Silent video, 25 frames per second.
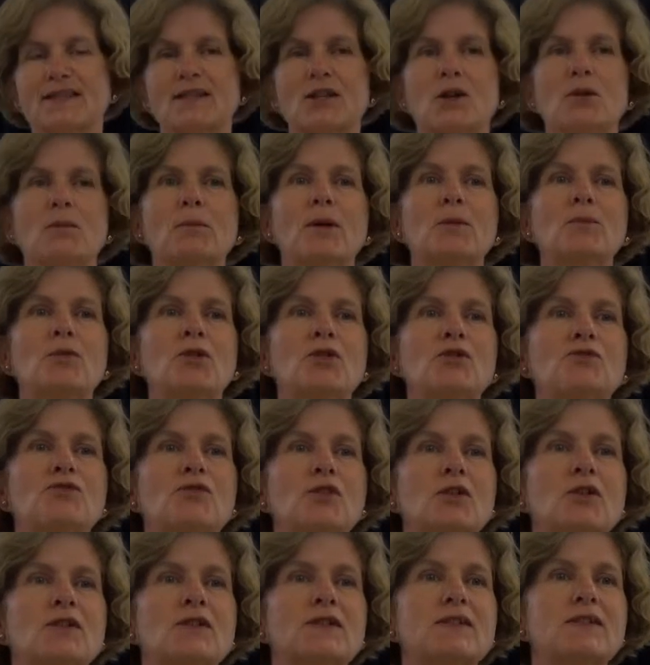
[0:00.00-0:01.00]
And I remember the
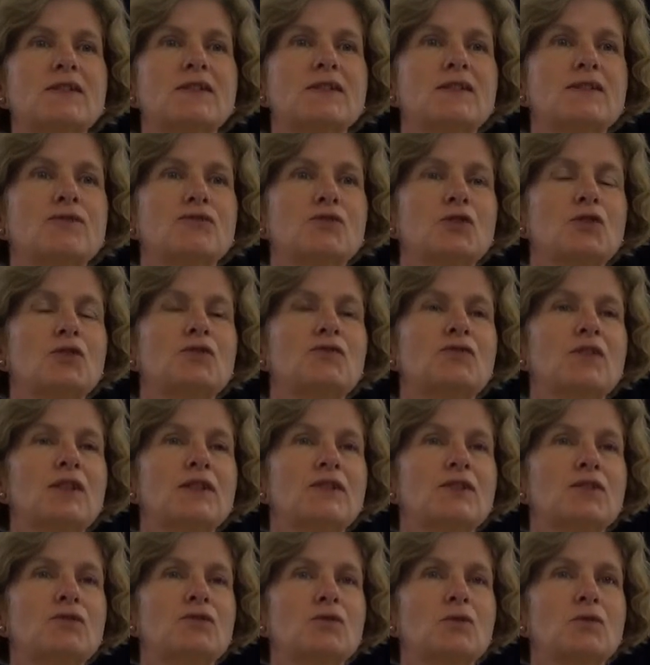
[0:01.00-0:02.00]
first food
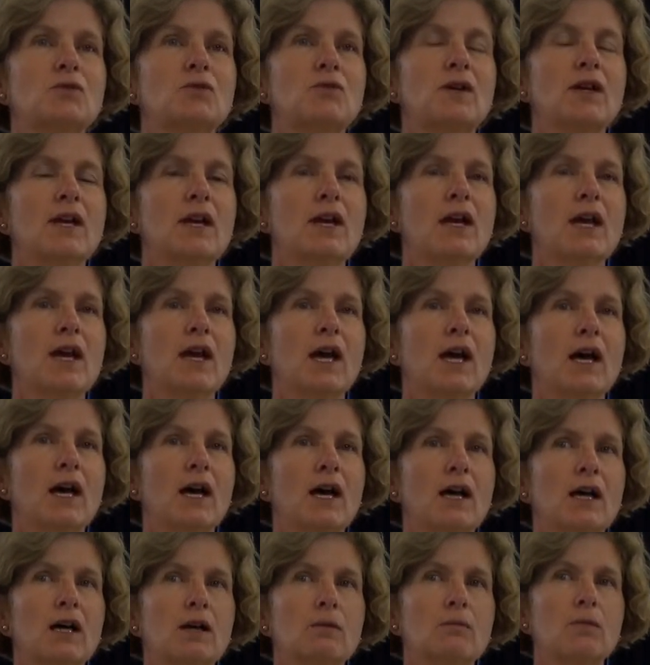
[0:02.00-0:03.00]
festival,
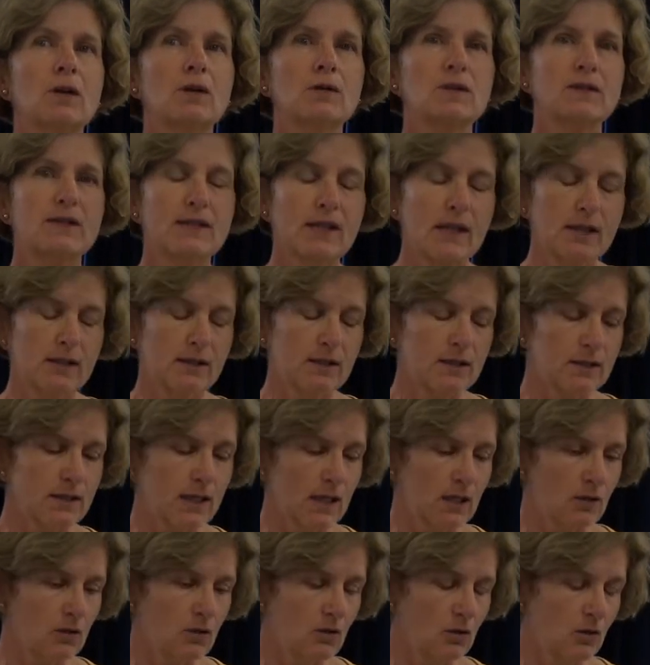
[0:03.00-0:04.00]
it started at
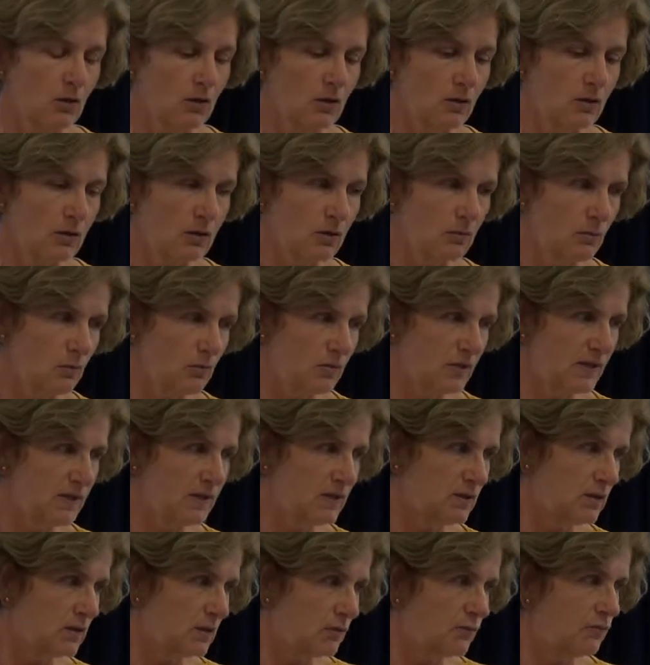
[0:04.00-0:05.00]
10 o'clock, and we were
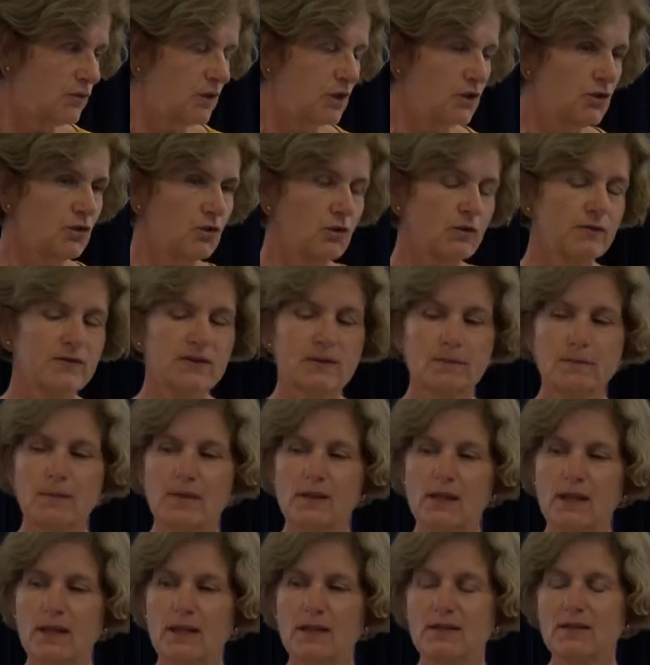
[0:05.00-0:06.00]
just finishing off some
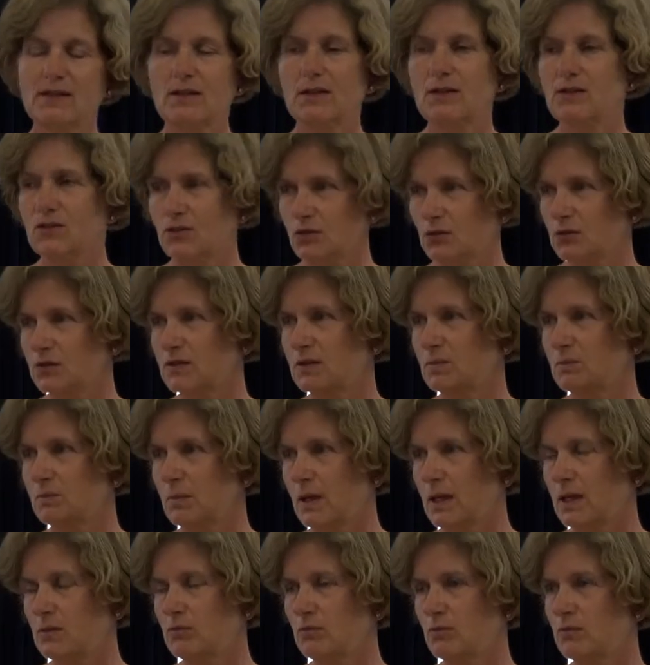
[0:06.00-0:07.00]
things, and I saw some
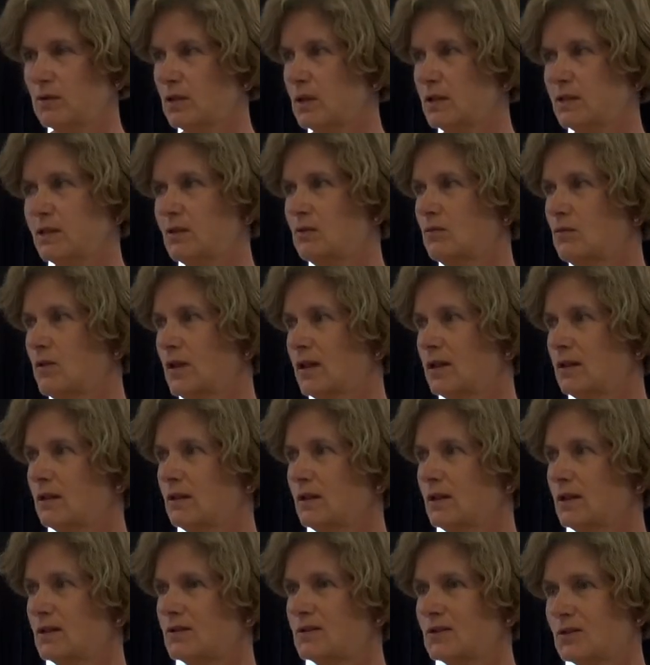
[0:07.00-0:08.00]
people that I didn't
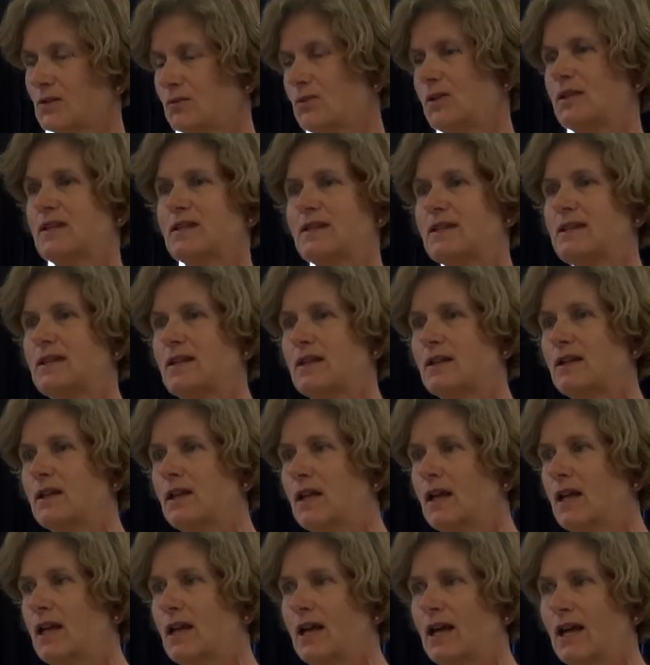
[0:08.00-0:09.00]
recognise, so I went and said
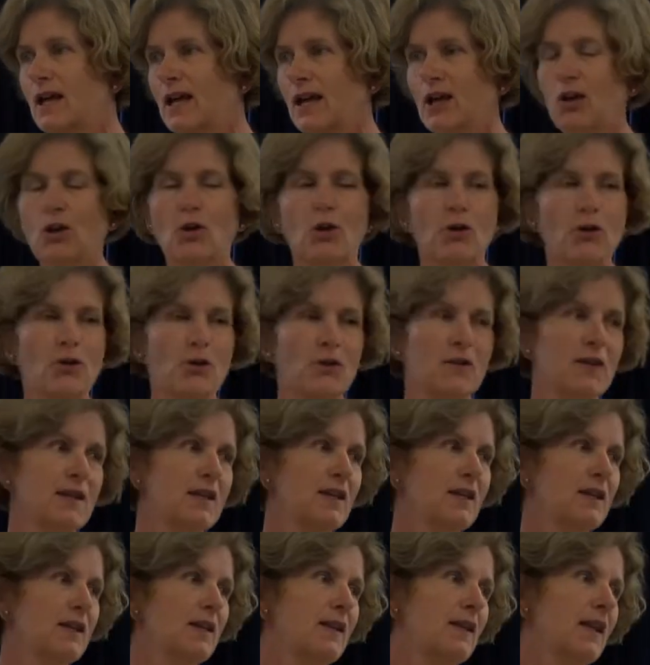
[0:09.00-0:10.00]
hello,
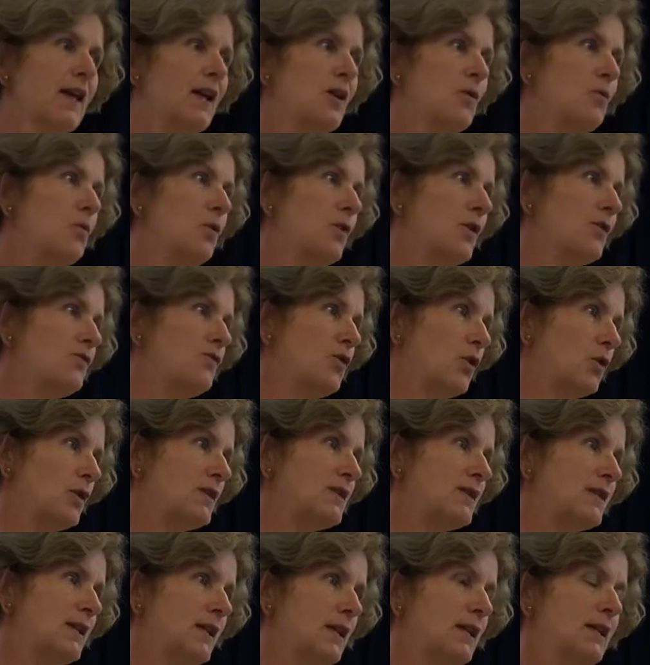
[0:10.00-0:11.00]
thinking that they were
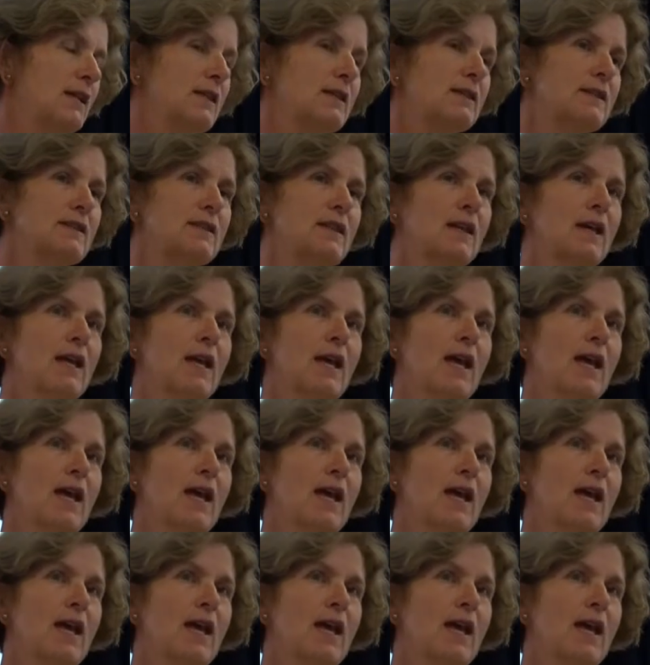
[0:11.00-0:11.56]
volunteers.